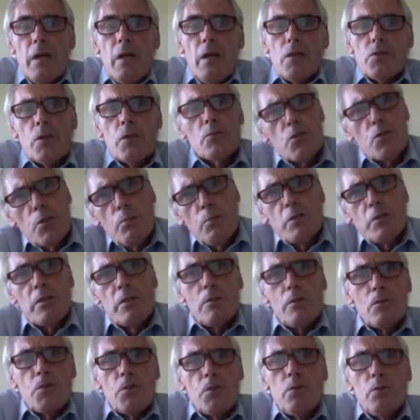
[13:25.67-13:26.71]
So
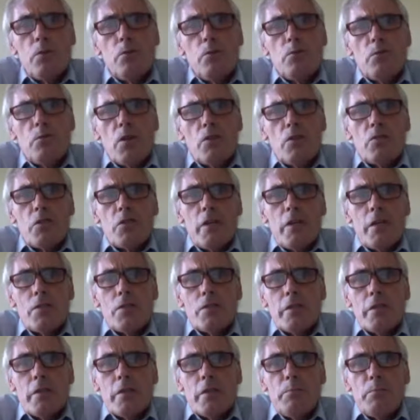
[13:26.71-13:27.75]
two contrasting
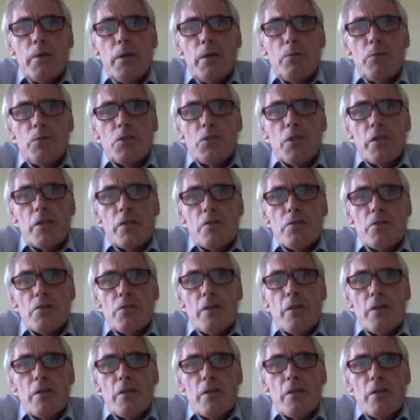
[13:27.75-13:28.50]
approaches.